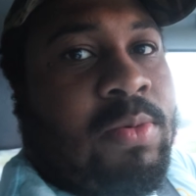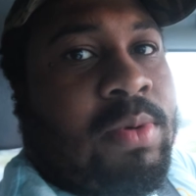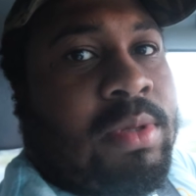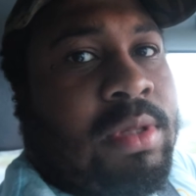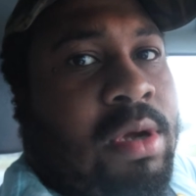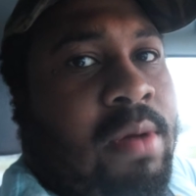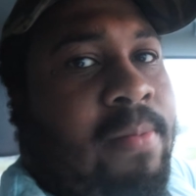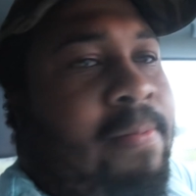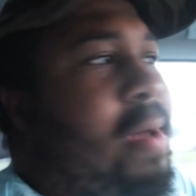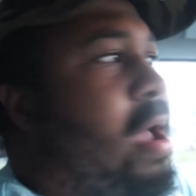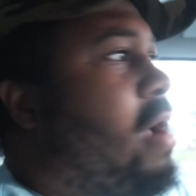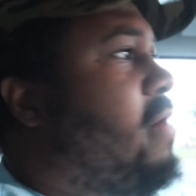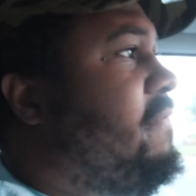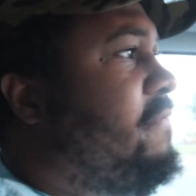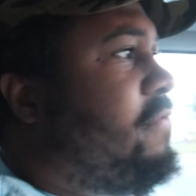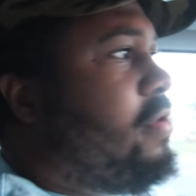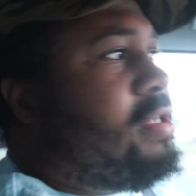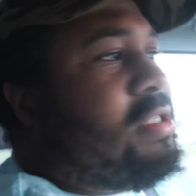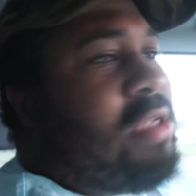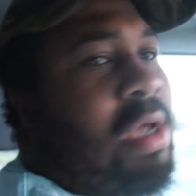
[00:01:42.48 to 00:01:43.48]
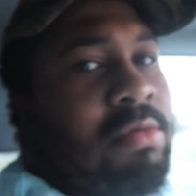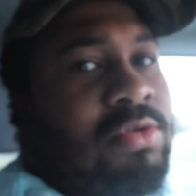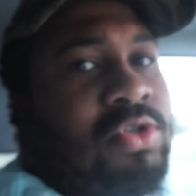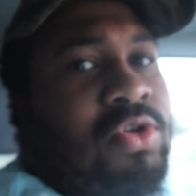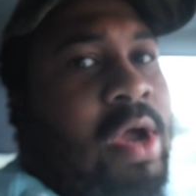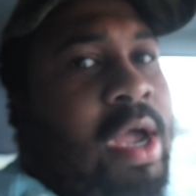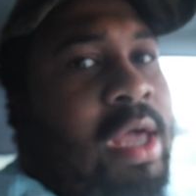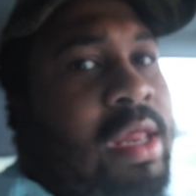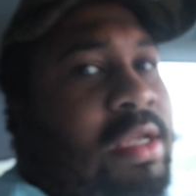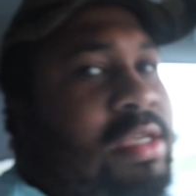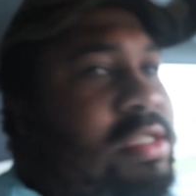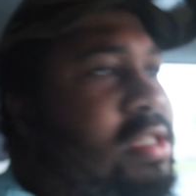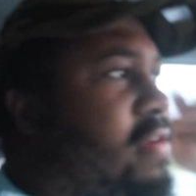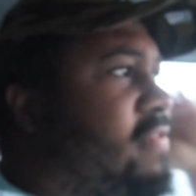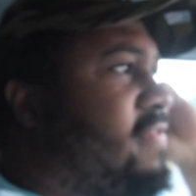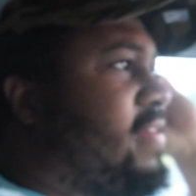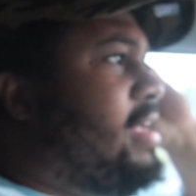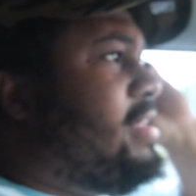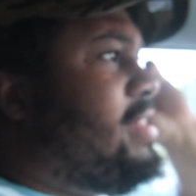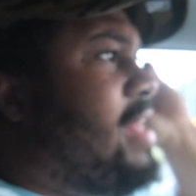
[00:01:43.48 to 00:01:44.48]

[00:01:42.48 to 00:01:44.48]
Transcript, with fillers: what they're about, first time trying and stuff like